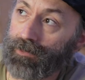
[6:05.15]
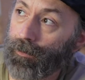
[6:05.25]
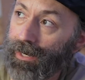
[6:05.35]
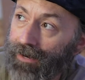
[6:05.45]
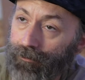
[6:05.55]
I'm
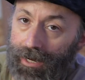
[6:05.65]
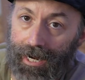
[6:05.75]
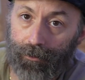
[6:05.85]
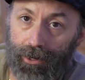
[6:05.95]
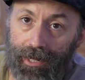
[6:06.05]
going to have my
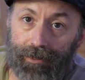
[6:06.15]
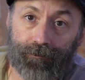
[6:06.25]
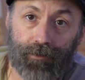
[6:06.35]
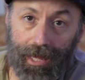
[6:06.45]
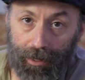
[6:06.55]
Amaran,
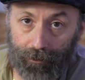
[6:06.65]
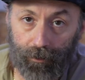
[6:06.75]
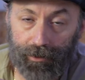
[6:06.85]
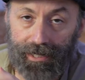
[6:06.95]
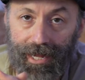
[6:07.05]
and I'm
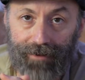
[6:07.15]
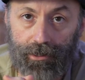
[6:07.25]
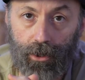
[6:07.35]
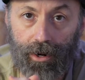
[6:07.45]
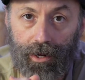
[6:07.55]
probably going to have a
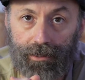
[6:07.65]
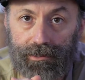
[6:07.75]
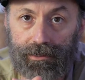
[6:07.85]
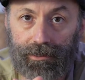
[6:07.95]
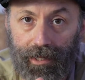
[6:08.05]

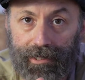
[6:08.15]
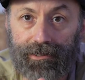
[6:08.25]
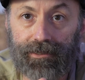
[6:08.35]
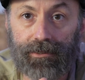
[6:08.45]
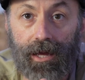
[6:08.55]
Godox
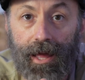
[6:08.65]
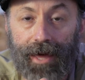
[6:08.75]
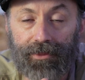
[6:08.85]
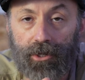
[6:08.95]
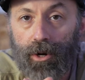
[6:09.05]
light.
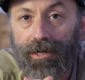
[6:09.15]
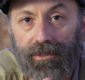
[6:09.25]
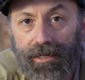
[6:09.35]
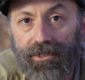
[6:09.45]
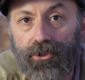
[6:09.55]
And the Godox
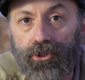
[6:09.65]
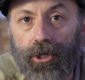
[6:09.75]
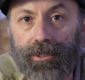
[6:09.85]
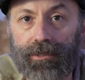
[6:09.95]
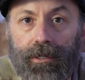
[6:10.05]
light is
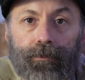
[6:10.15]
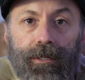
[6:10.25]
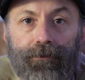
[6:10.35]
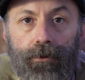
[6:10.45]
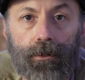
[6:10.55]
just going to
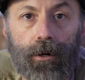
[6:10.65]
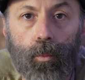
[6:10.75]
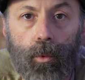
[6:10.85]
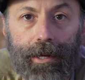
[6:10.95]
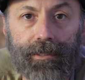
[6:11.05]
be for a
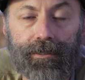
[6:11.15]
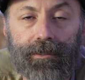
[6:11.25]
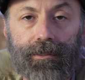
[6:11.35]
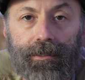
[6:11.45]
white.